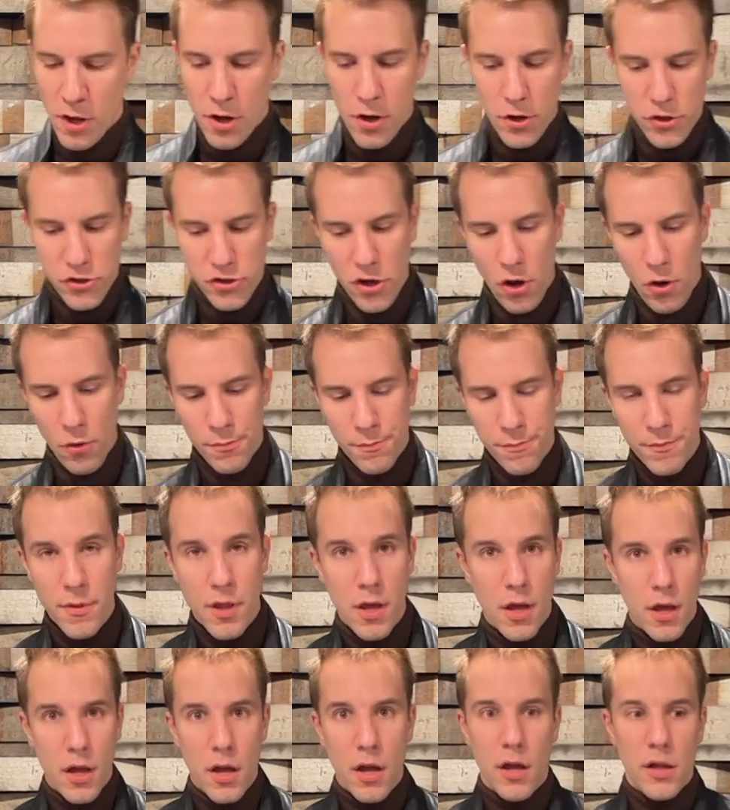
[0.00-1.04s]
So
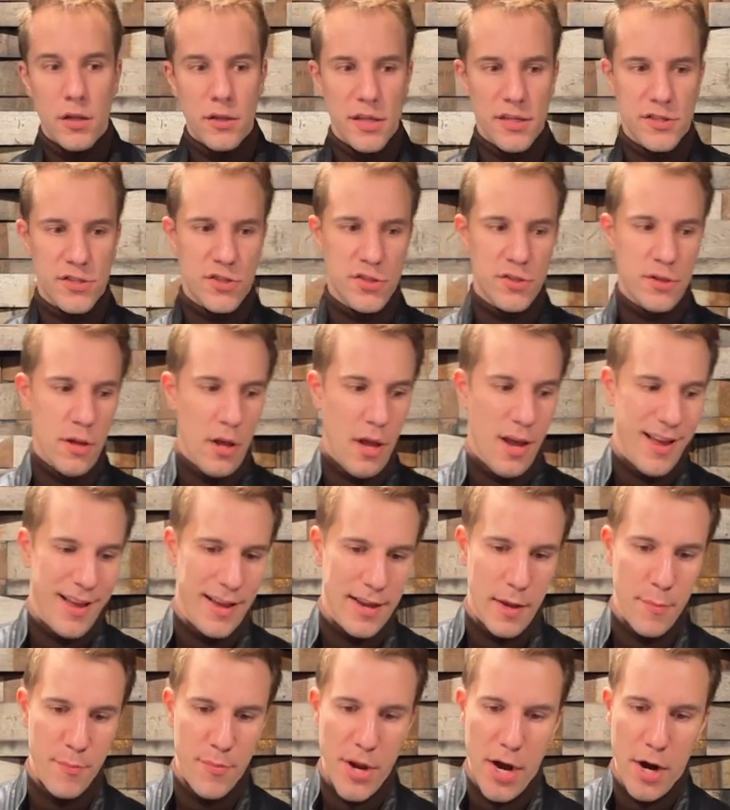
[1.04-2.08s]
let's
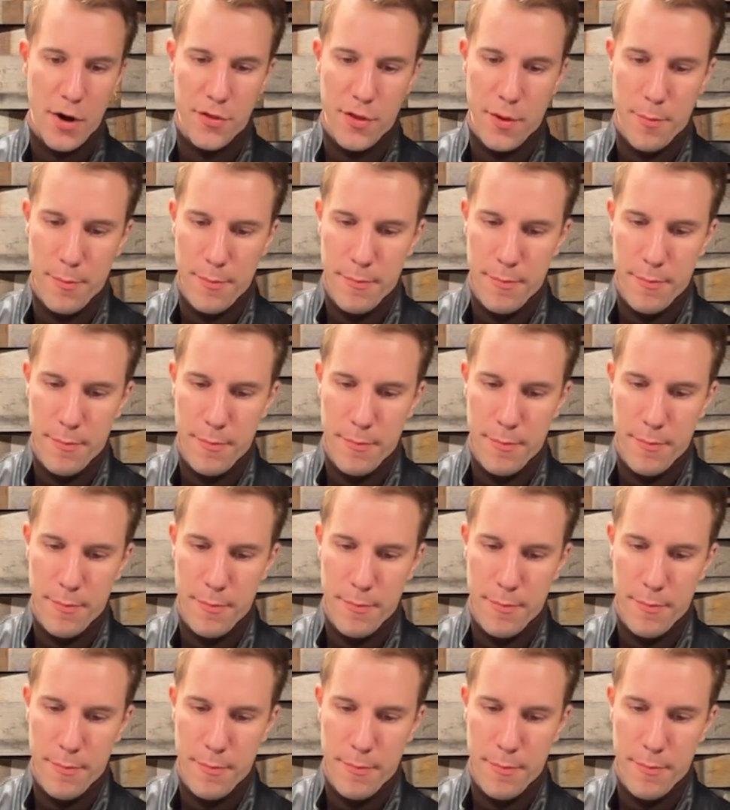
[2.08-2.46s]
compare them.